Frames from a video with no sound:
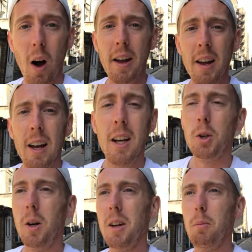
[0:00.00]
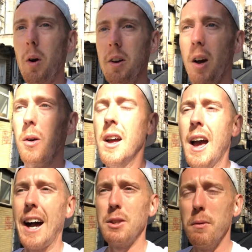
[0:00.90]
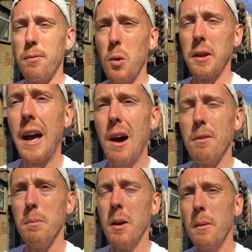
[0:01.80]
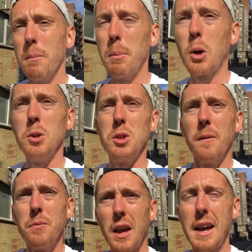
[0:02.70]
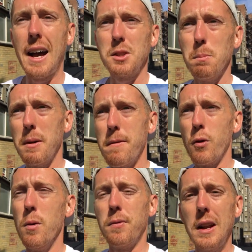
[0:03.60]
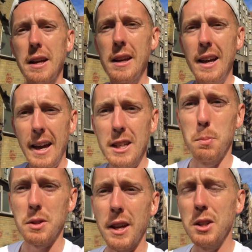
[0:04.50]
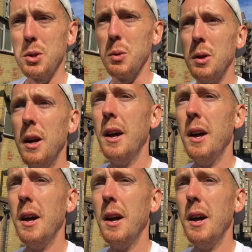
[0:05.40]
why Jose Mourinho has been falling out of him, because he hasn't been fulfilling his potential.